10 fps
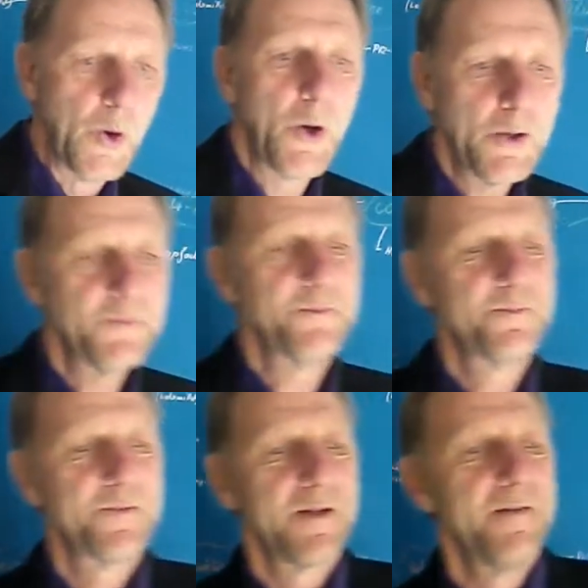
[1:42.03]
Oh.
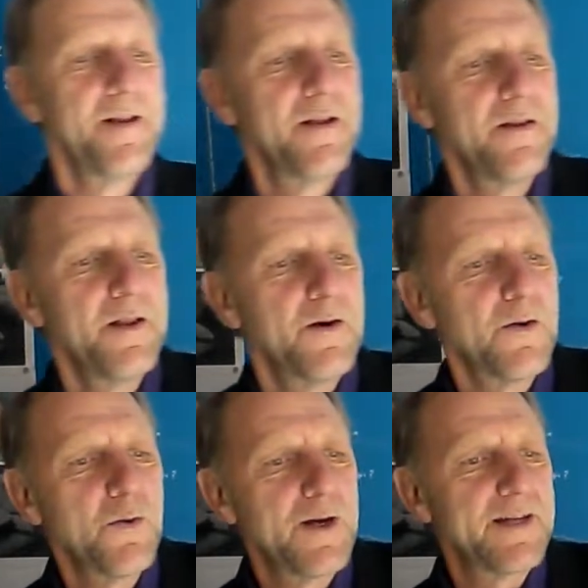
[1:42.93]

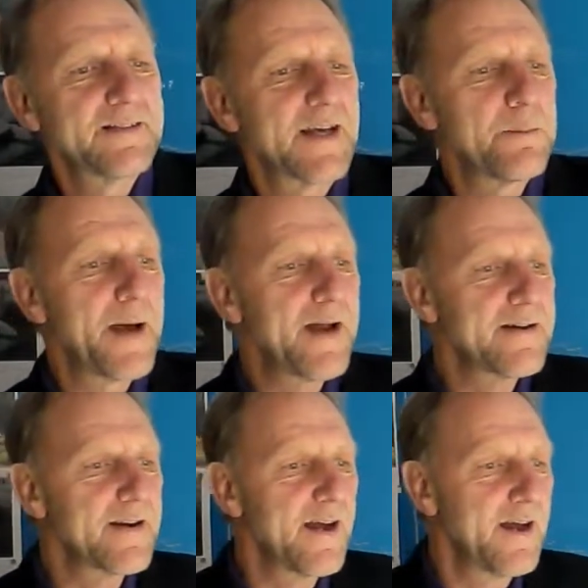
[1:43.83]
Who has a
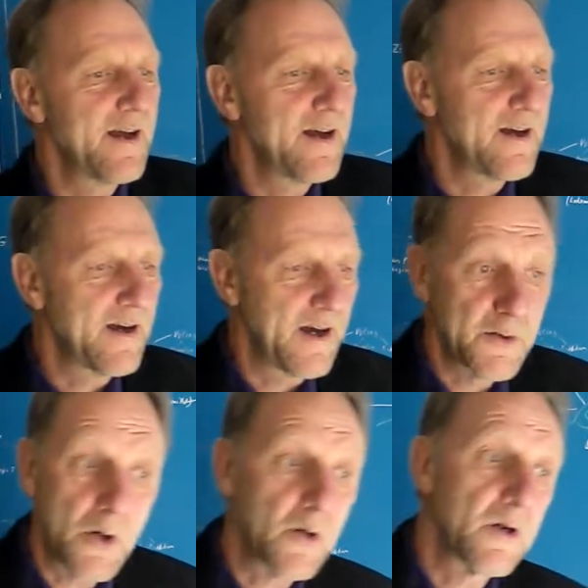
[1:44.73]
pet? A
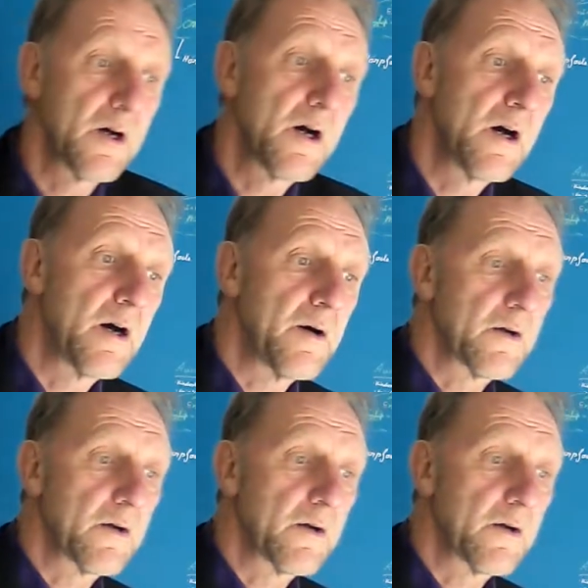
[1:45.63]
dog, a